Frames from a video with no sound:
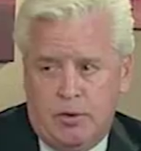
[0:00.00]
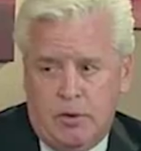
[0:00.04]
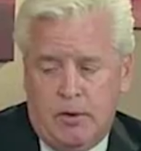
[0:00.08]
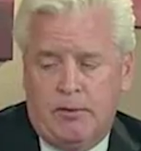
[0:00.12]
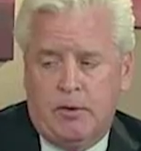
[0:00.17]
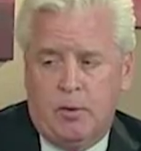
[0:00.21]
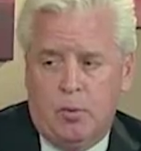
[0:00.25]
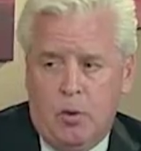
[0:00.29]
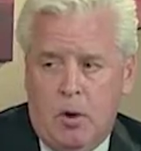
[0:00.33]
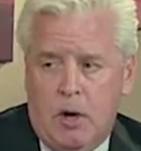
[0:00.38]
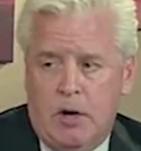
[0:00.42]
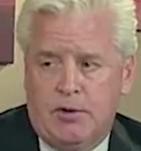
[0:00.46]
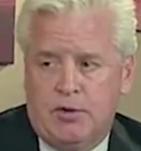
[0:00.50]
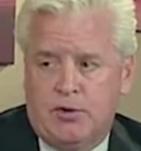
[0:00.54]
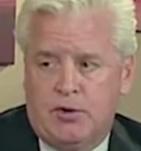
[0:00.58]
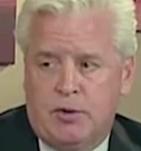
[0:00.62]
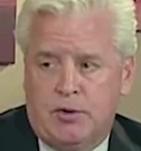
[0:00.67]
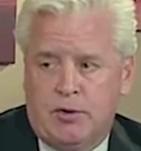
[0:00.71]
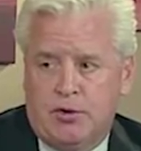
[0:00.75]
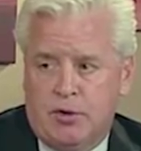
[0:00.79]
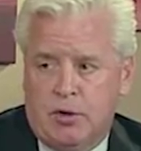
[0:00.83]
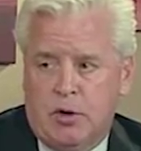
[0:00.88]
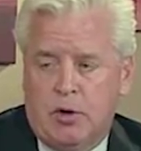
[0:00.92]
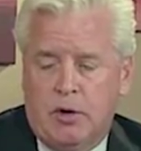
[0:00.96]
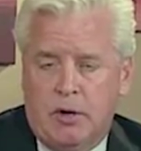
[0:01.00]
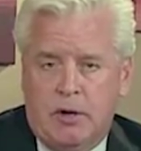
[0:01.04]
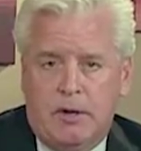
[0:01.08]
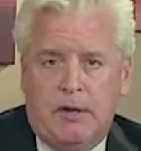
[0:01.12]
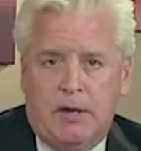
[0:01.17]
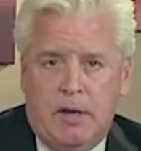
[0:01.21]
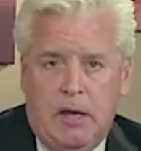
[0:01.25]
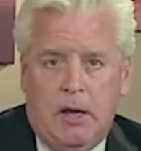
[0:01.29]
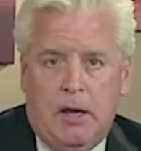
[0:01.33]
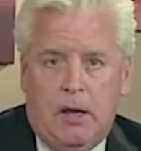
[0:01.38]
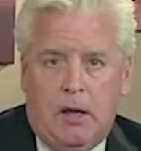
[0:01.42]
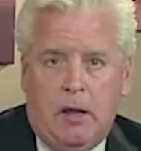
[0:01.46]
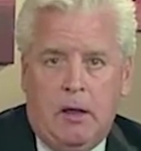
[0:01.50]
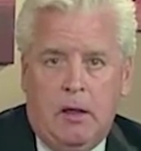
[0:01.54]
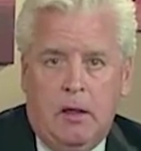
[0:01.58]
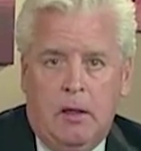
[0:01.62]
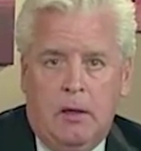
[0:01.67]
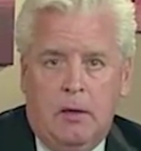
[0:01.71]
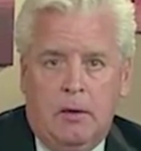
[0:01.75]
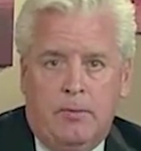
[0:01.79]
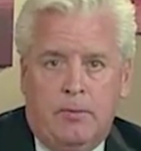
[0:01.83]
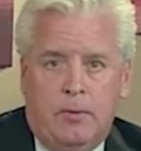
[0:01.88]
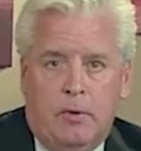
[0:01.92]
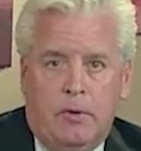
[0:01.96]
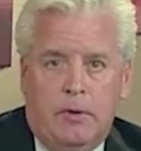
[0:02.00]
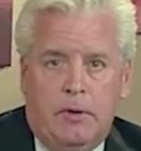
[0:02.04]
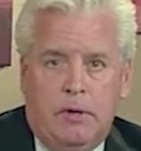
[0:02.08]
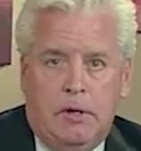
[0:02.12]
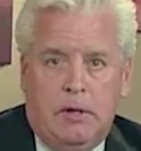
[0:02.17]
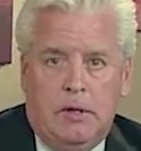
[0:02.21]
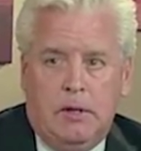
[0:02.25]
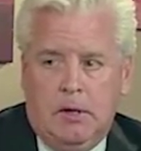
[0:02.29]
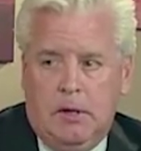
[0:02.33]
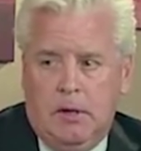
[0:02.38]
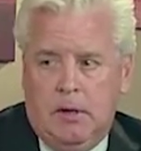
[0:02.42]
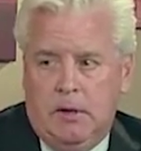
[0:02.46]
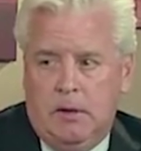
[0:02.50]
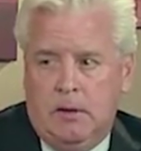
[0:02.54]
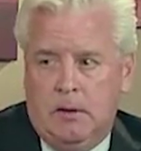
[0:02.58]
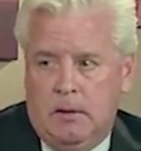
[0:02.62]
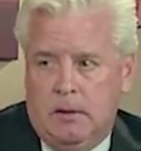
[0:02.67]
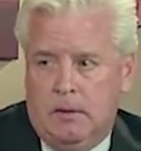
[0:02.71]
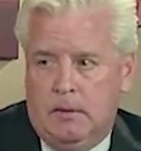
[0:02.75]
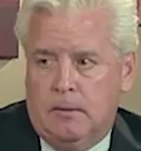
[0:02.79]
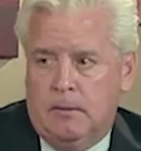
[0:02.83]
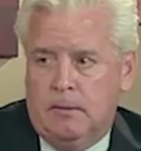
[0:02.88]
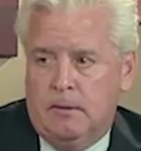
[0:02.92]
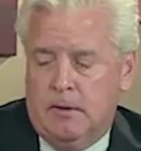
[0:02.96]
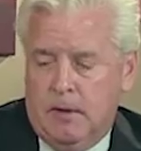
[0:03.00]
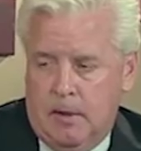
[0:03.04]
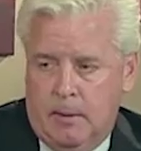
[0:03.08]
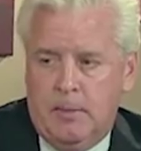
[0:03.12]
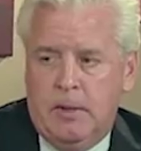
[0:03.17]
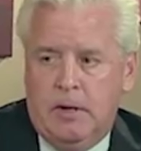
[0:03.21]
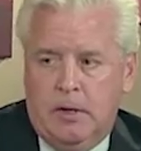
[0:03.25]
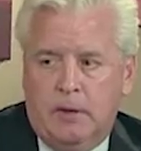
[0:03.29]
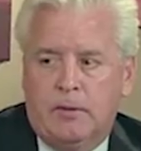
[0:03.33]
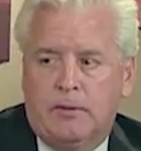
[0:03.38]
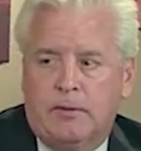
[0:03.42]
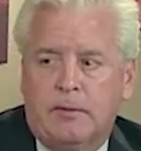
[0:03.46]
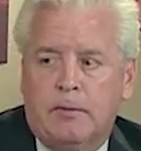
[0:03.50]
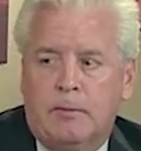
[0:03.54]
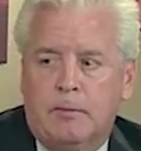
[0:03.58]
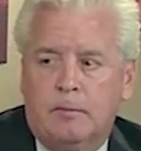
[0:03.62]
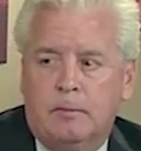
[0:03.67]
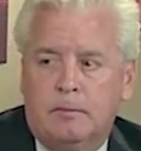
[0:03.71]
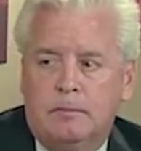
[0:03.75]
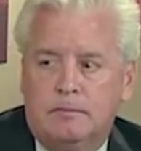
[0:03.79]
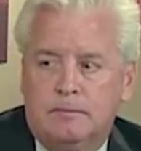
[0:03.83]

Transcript: do have to watch the sugar intake for the diabetes.